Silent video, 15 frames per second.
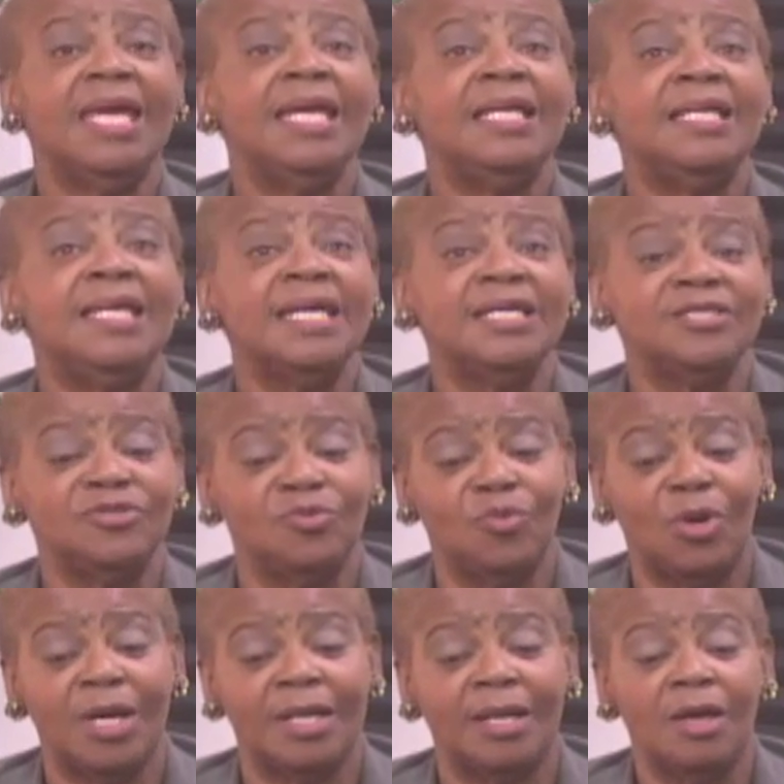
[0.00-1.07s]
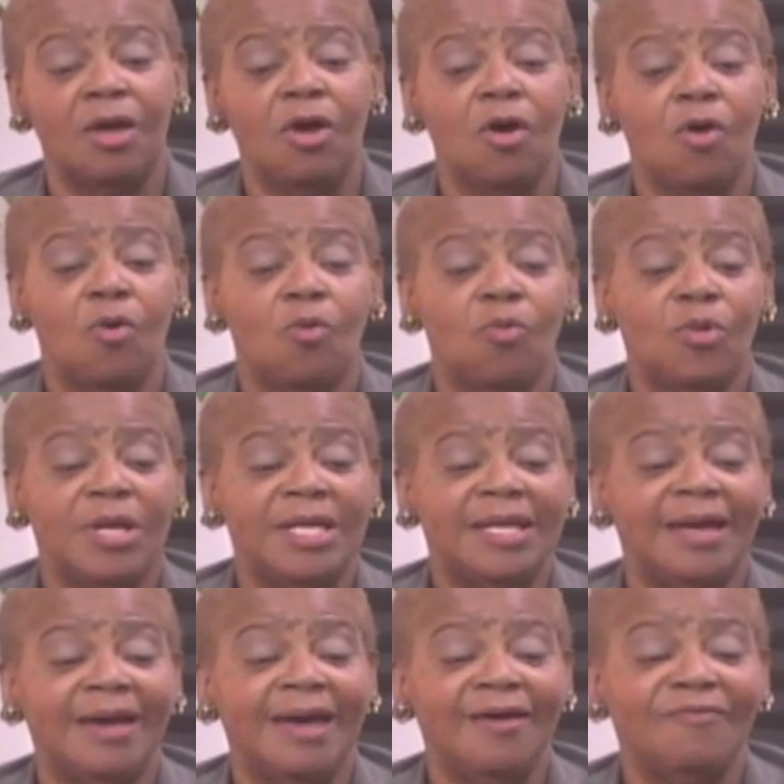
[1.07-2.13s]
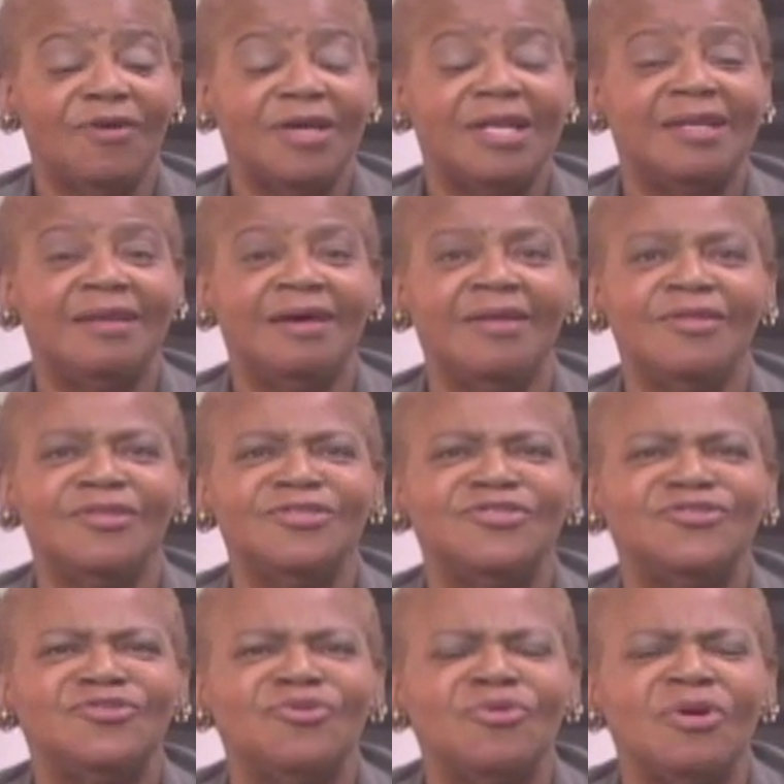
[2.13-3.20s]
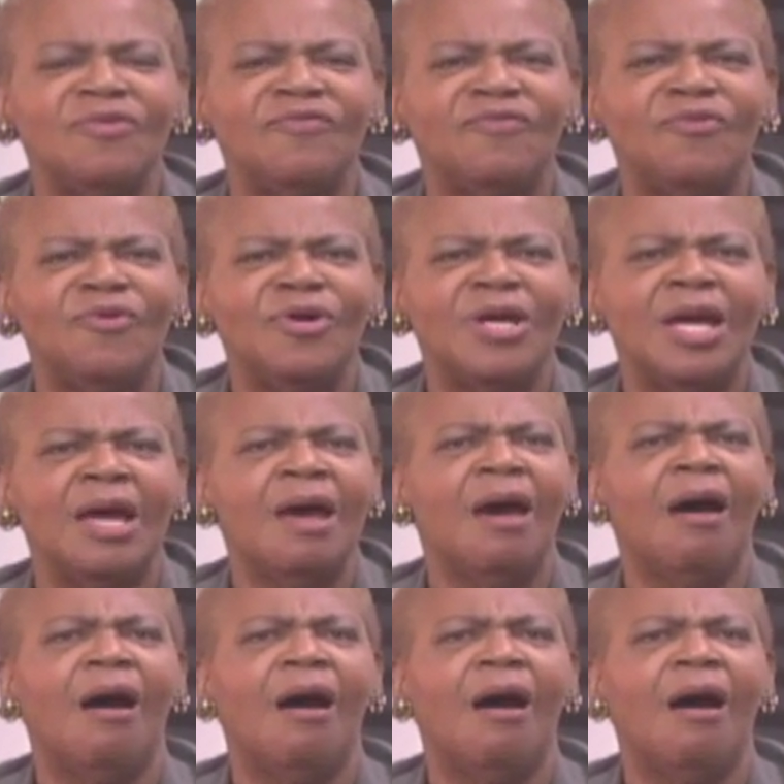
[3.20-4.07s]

And guess what? We got another story for you